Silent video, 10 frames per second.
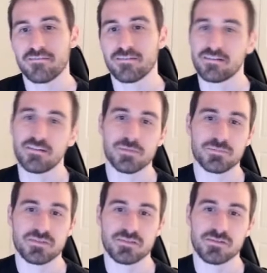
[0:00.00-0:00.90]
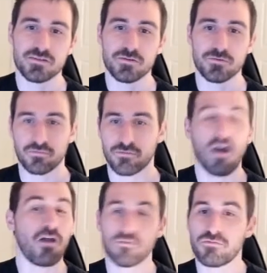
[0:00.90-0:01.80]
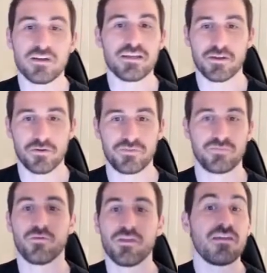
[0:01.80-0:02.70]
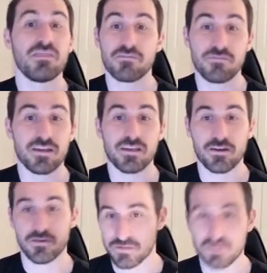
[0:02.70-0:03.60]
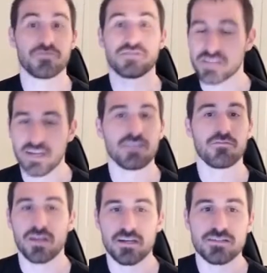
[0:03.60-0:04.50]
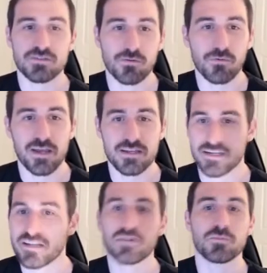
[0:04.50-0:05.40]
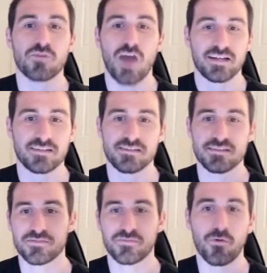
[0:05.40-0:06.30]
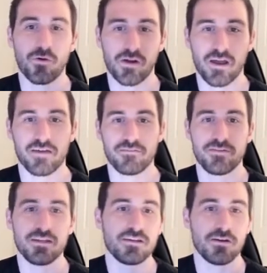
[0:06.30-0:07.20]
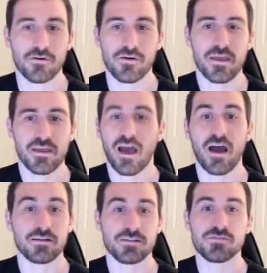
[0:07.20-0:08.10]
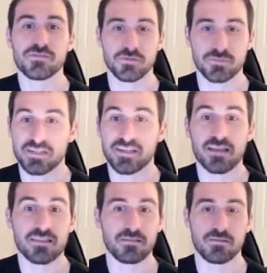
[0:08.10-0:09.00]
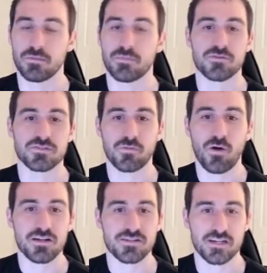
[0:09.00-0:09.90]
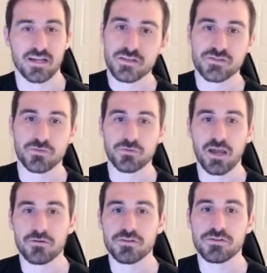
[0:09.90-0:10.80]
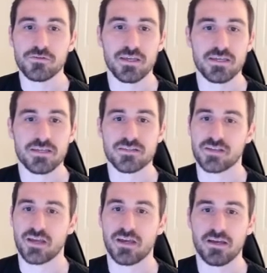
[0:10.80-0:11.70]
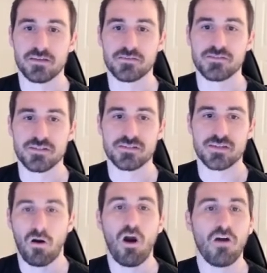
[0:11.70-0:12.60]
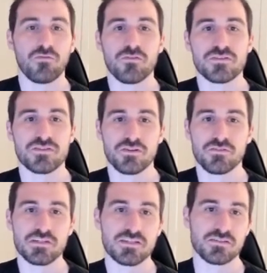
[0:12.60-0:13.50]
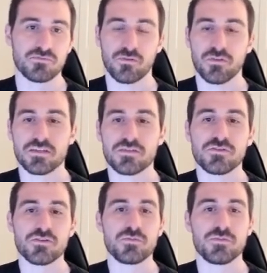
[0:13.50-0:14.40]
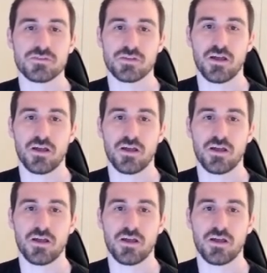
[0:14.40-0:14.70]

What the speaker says: clips to other videos within the video? Just any sort of ways, any good practices for a video on YouTube to get the person watching. So what I would do is just offer the service for the YouTube's